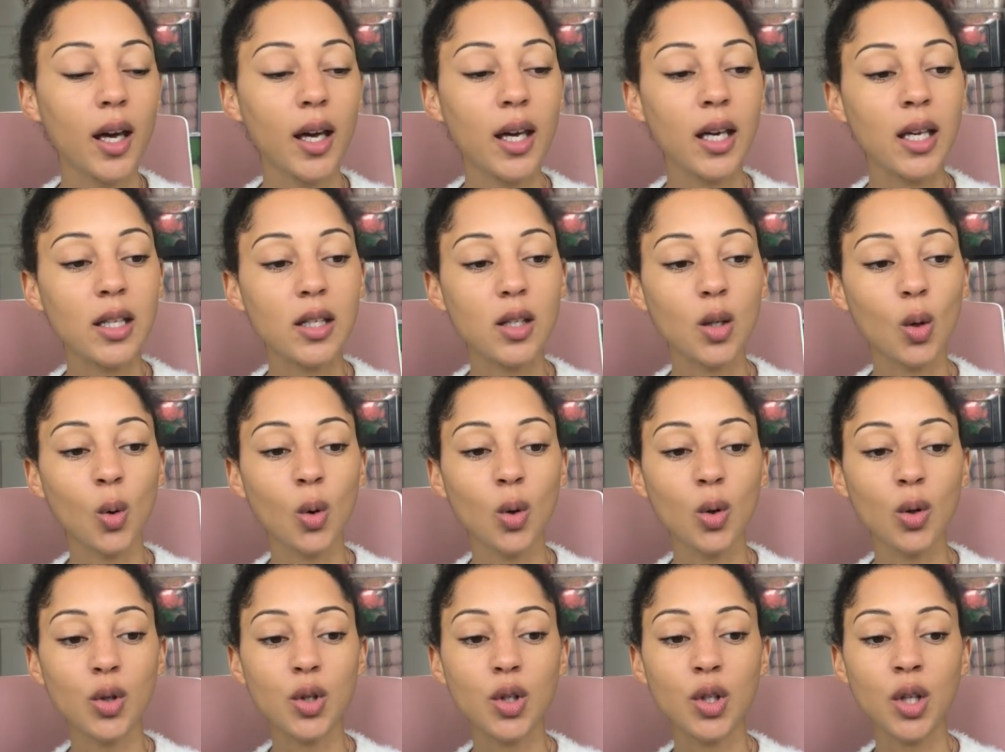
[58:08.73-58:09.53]
It's
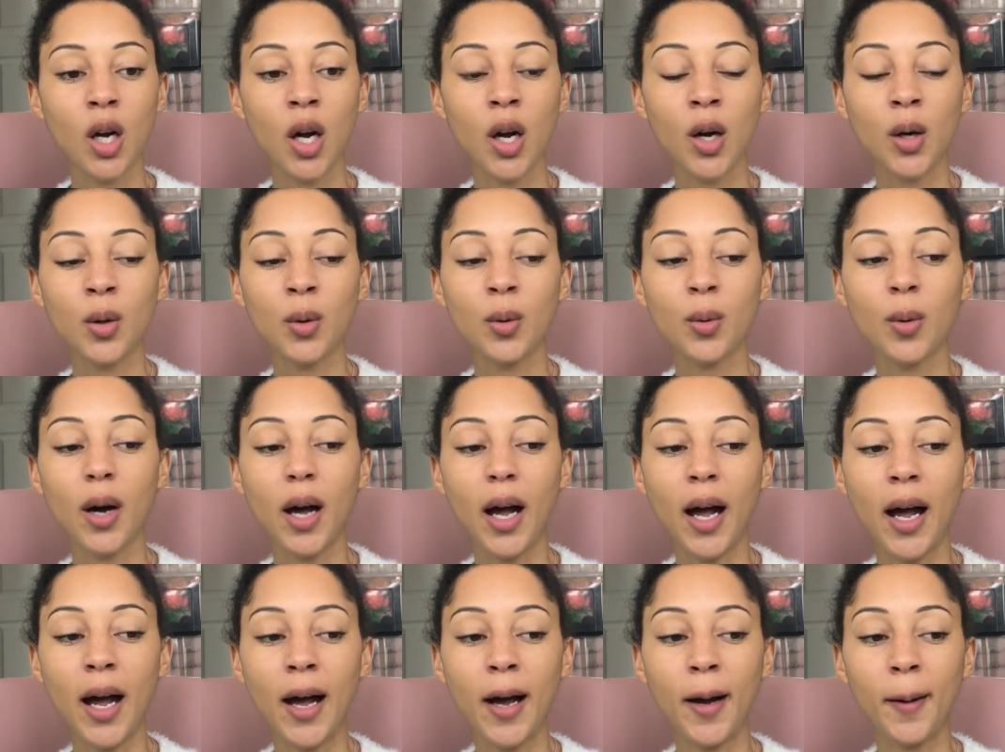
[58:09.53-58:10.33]
also
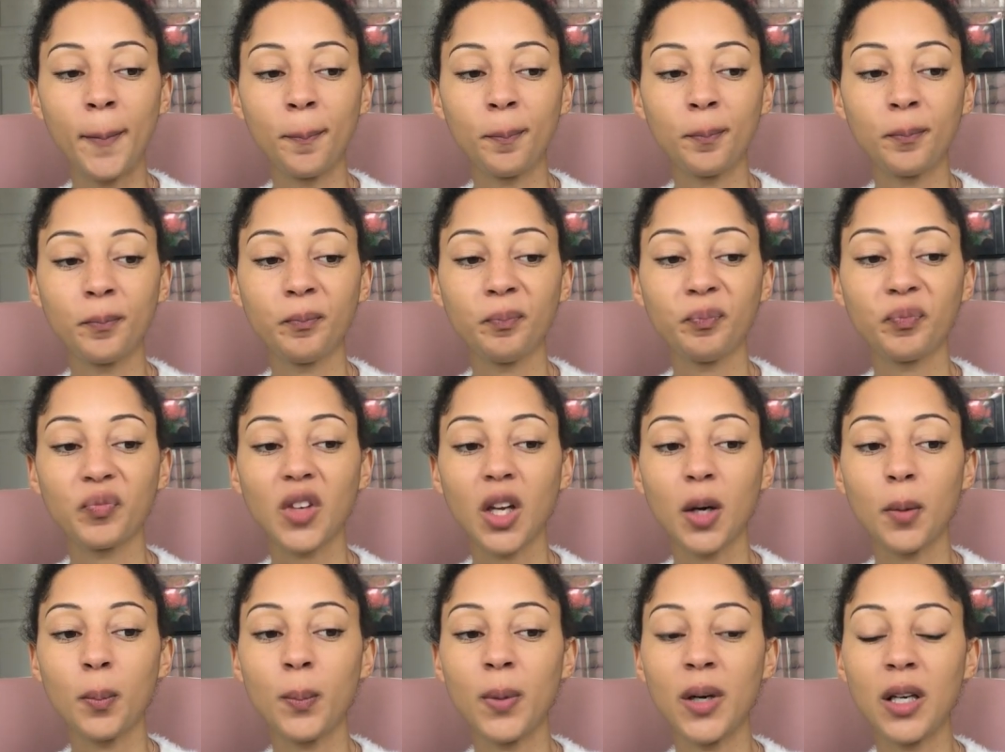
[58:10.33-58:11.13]
um,
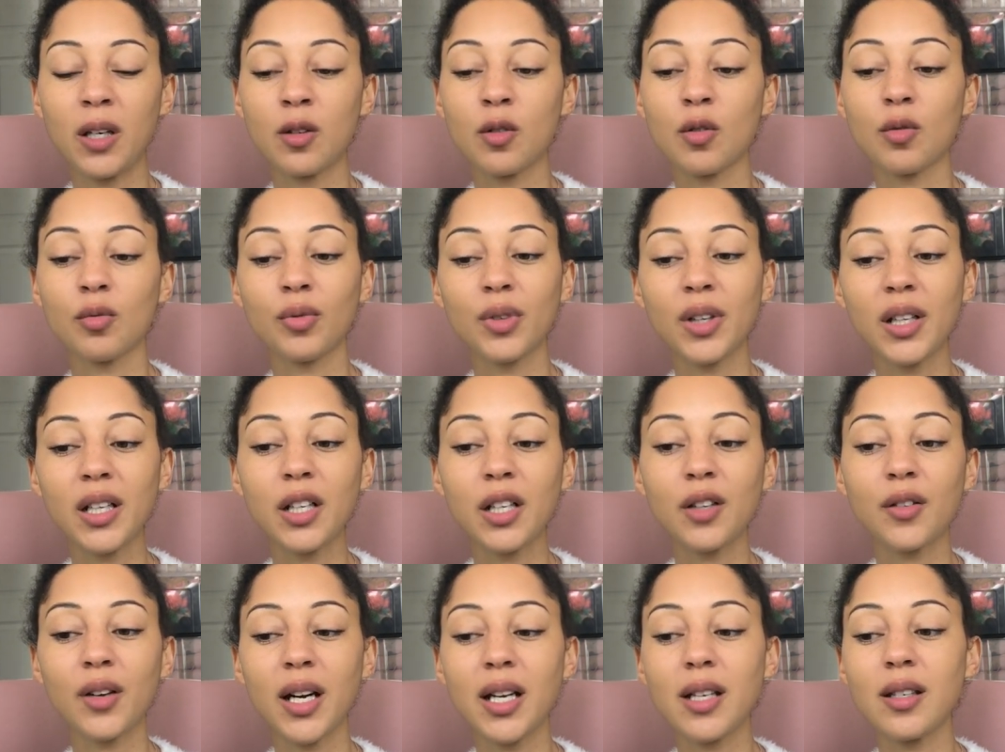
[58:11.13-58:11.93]
been really
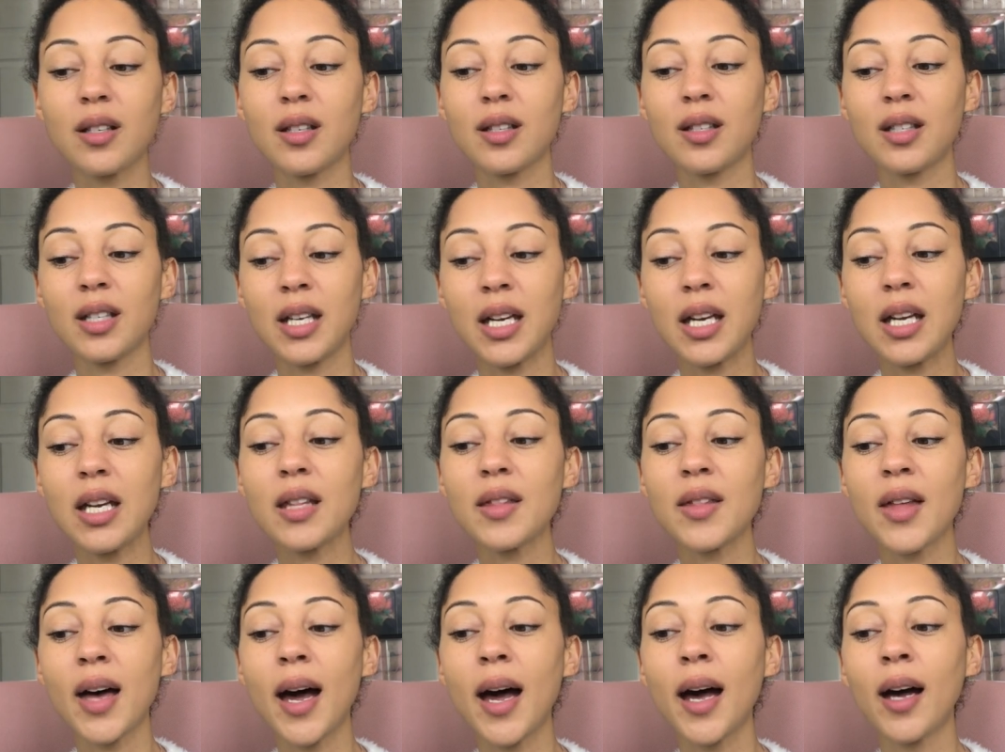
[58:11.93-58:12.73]
great to see
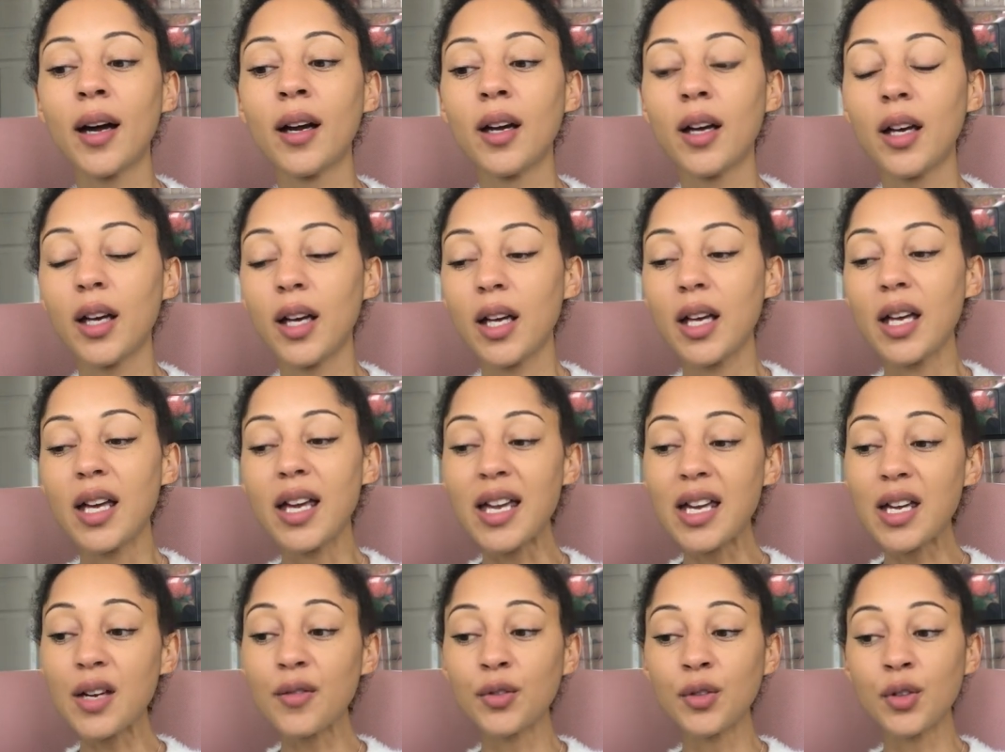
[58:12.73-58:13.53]
that
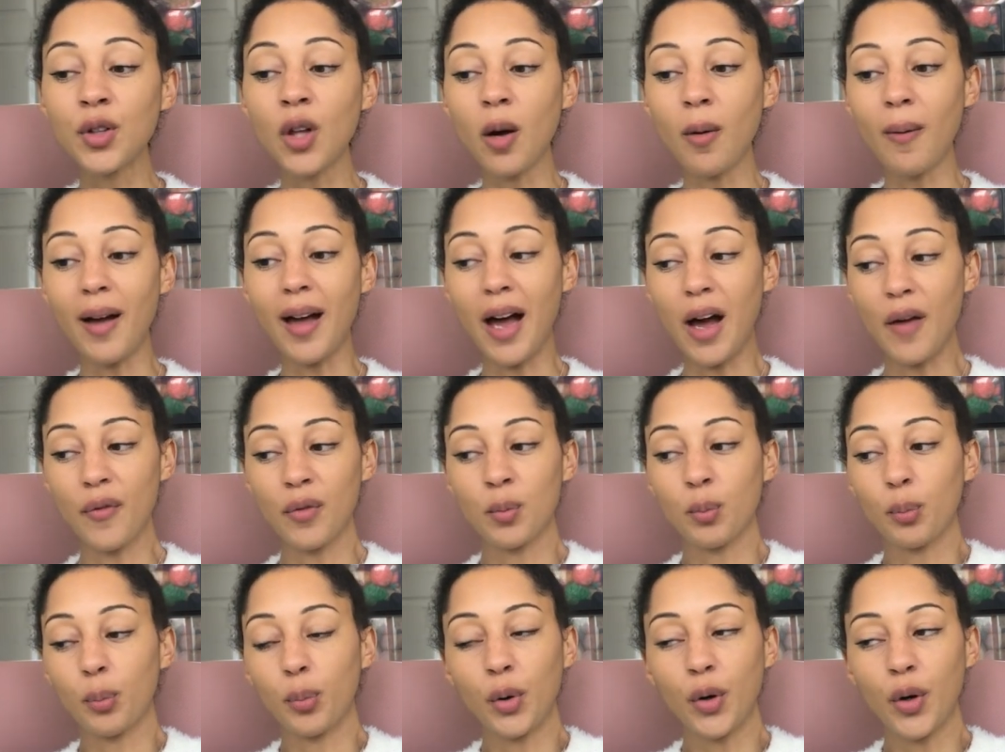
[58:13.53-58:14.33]
even though I
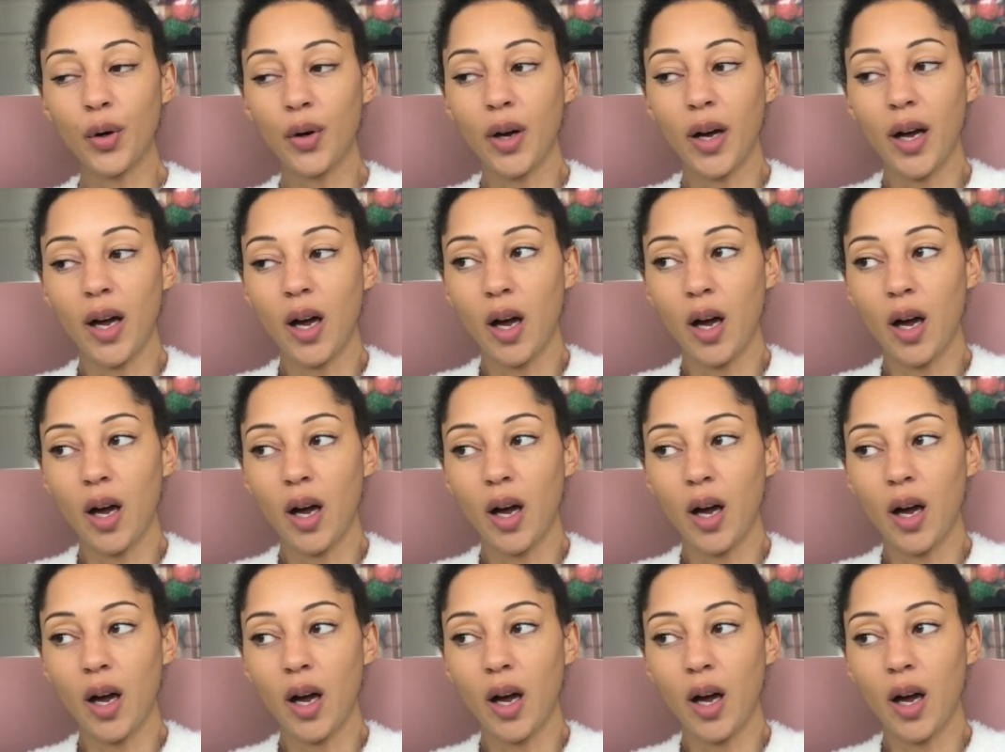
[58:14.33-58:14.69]
haven't put